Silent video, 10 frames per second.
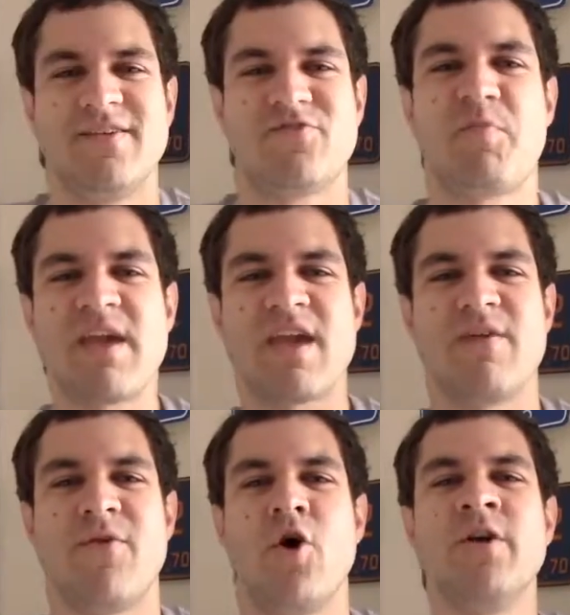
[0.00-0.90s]
Speaking
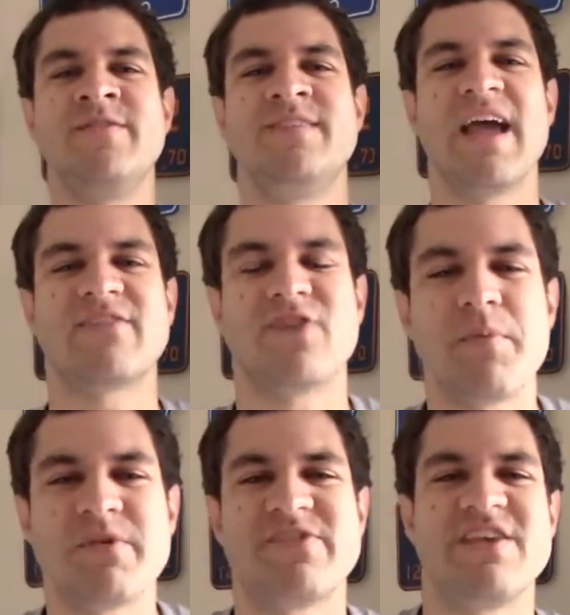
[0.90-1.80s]
of hoods, next
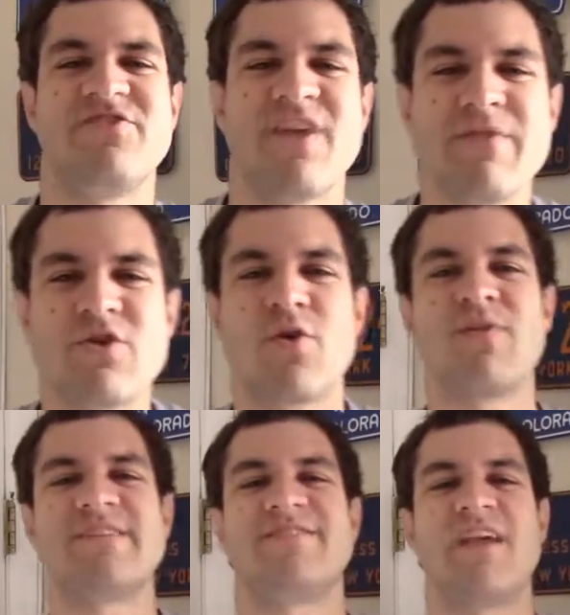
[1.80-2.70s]
up is the Chevy
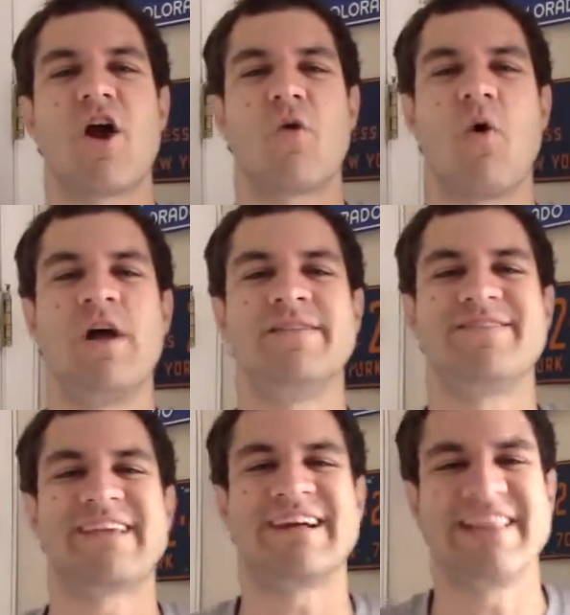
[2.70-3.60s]
Corvette
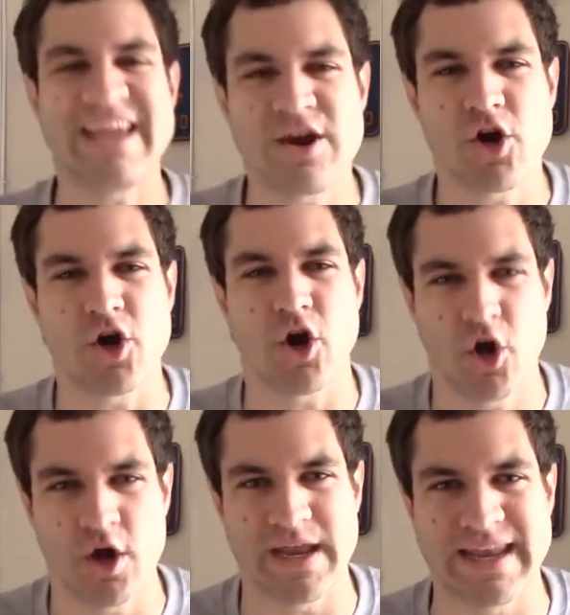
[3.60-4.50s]
ZR1's clear
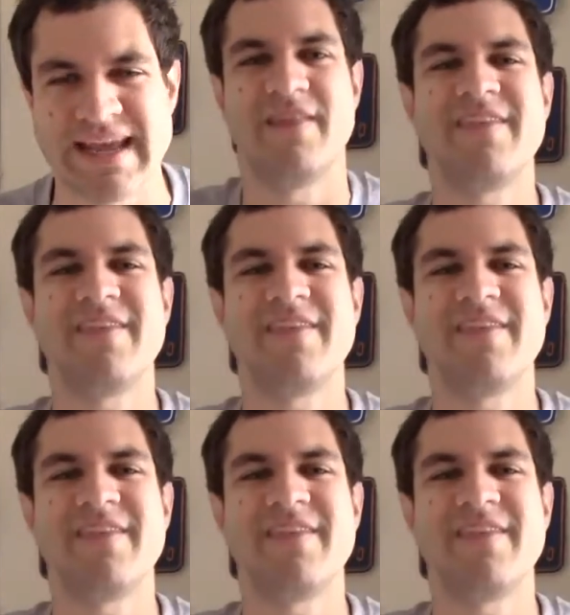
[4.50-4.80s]
hood.